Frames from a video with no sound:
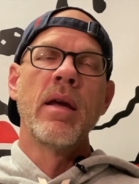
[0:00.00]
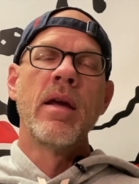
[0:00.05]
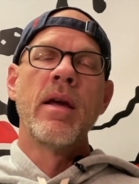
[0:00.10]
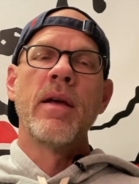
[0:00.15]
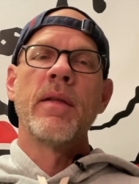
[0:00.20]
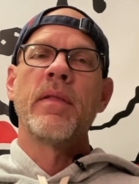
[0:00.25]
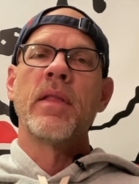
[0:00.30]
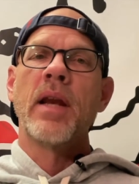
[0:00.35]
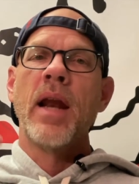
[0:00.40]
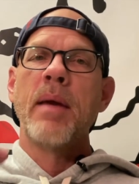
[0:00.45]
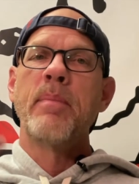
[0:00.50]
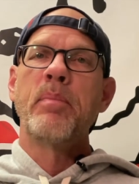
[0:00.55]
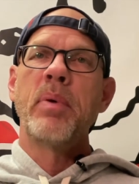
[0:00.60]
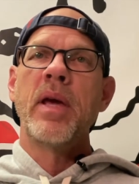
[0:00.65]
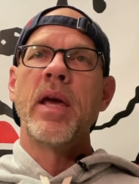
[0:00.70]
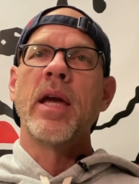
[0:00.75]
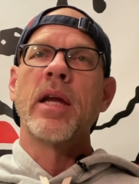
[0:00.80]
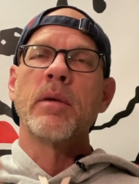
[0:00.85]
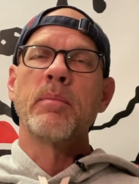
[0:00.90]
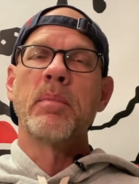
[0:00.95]
that I
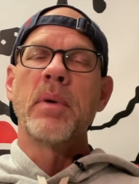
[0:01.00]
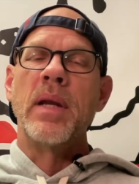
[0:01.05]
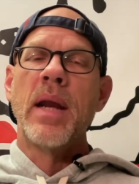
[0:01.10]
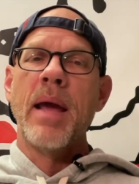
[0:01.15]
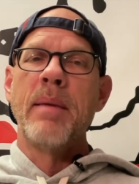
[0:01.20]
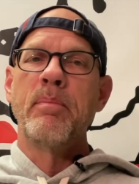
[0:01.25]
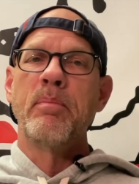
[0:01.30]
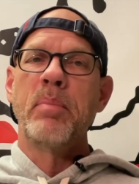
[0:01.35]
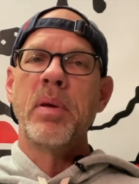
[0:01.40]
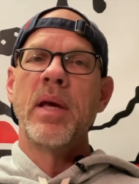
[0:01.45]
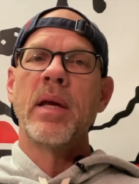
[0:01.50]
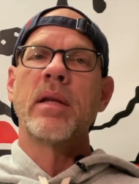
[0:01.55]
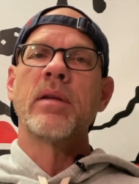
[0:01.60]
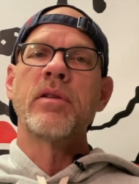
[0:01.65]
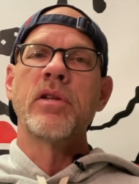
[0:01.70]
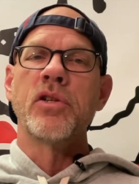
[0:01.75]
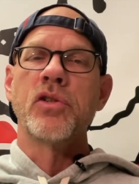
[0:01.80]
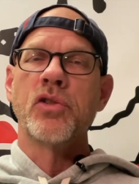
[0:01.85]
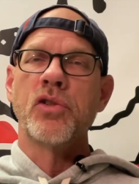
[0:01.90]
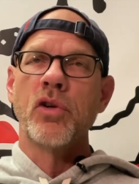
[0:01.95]
picked, but I picked
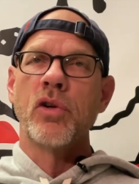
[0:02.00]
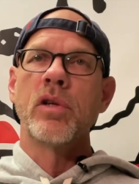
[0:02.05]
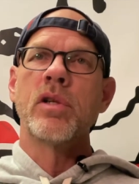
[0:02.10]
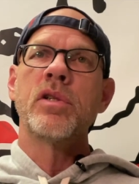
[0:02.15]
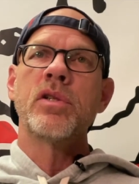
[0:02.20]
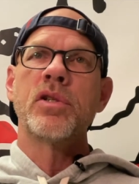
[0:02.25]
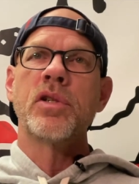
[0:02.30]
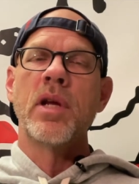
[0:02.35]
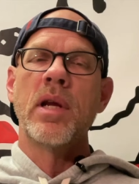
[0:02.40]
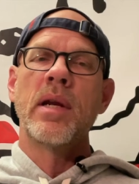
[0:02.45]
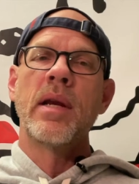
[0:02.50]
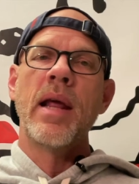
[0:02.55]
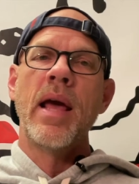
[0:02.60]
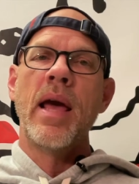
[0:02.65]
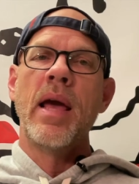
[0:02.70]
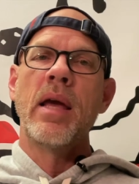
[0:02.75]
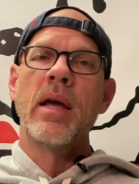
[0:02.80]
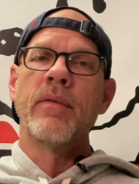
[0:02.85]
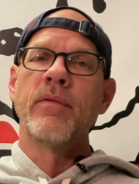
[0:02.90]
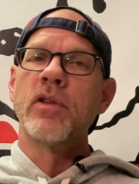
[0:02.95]
this certain
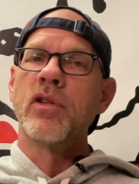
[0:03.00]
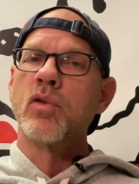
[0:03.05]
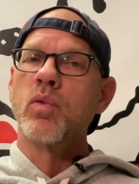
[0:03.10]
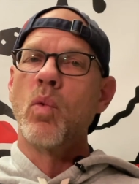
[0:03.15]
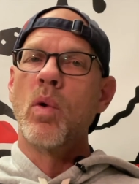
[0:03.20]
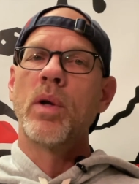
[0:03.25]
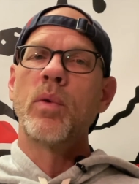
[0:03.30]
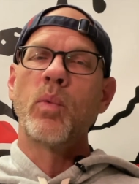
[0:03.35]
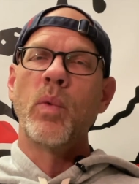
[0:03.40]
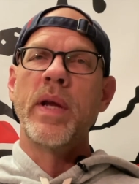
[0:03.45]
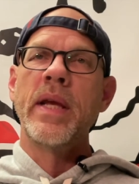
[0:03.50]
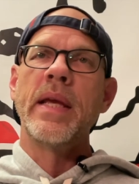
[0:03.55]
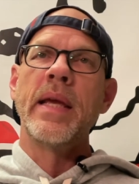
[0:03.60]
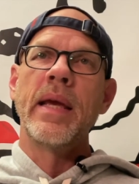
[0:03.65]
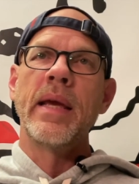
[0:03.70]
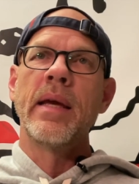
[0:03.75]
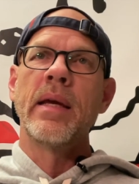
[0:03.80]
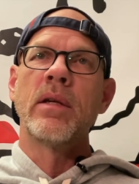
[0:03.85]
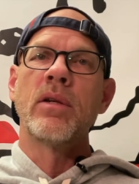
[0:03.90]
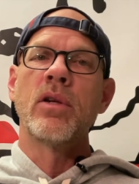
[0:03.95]
Sunday of this one
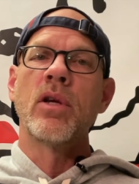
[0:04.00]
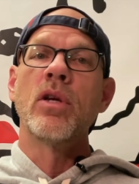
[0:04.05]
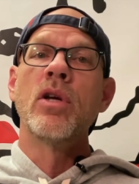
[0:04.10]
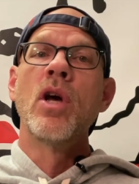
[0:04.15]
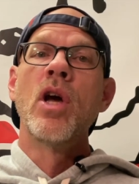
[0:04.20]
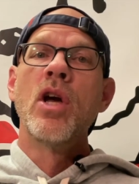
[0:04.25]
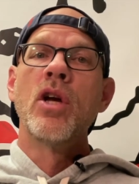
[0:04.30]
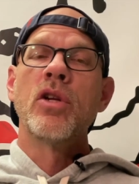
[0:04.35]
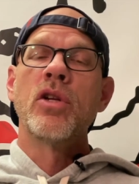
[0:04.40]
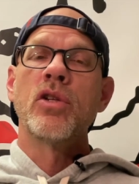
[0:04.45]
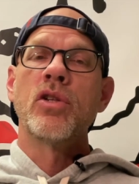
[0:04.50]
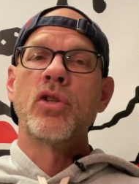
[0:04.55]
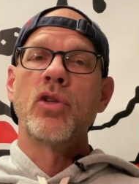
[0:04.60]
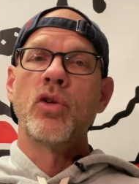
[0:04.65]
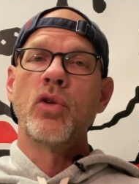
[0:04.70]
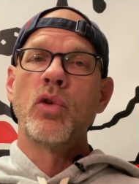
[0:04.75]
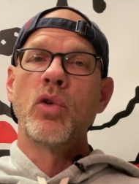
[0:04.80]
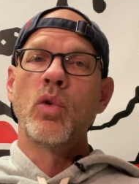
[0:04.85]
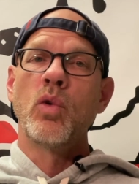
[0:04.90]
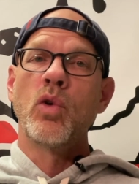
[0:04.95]
weekend
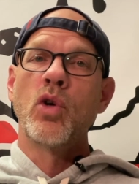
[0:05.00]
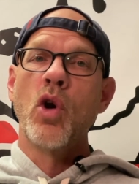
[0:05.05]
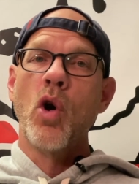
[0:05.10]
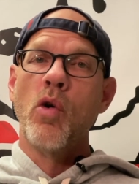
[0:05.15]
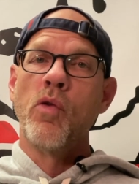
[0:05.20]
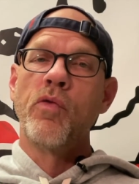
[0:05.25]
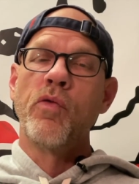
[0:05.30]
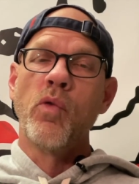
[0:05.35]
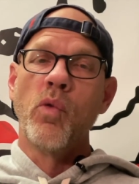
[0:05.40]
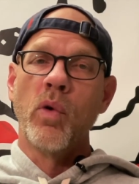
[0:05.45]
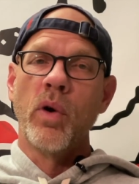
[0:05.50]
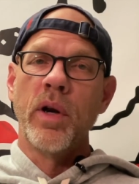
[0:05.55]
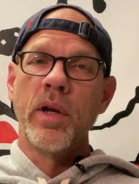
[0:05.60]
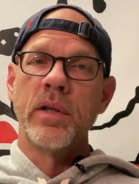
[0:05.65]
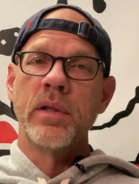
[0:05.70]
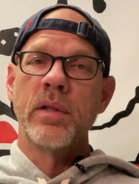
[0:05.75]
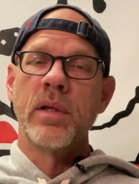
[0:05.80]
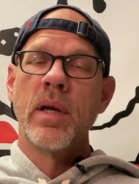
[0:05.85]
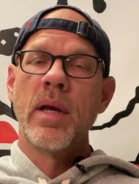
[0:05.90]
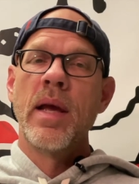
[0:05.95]
to go for
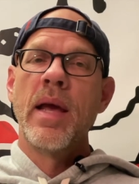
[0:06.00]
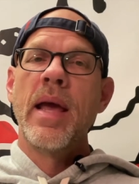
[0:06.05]
it.